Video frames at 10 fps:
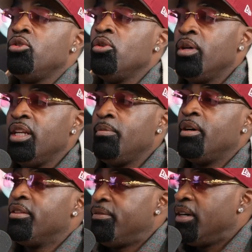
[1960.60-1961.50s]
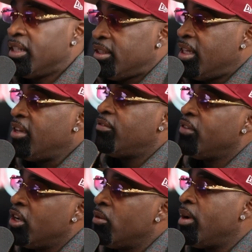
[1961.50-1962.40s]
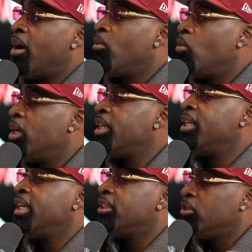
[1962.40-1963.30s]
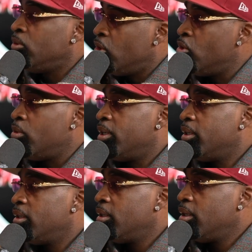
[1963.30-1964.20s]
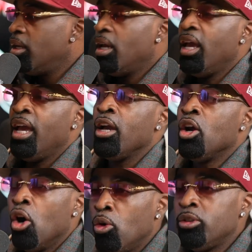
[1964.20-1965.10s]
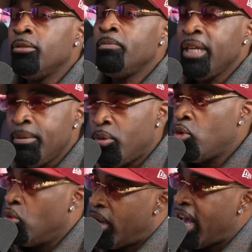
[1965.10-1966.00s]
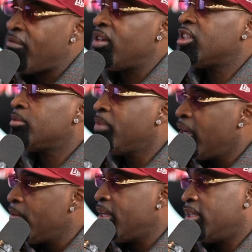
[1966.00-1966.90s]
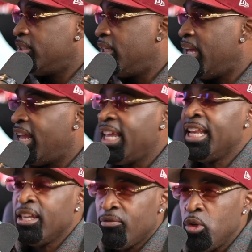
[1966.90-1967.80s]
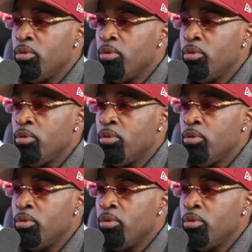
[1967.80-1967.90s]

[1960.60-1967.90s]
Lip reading: do any motherfucking thing, figure out what it is you're doing. And go to people who have experience in that. And if you